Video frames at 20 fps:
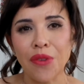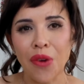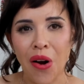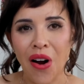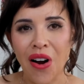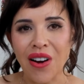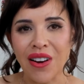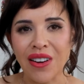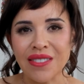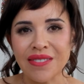
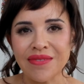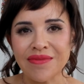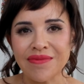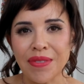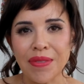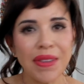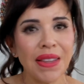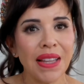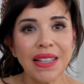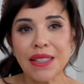wrong.
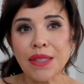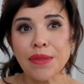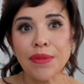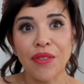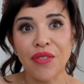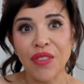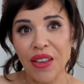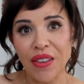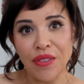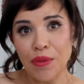I mean, that's
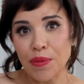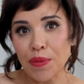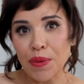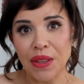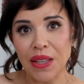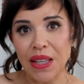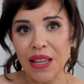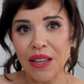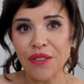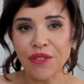my favorite
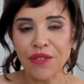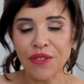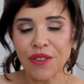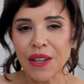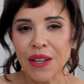belief.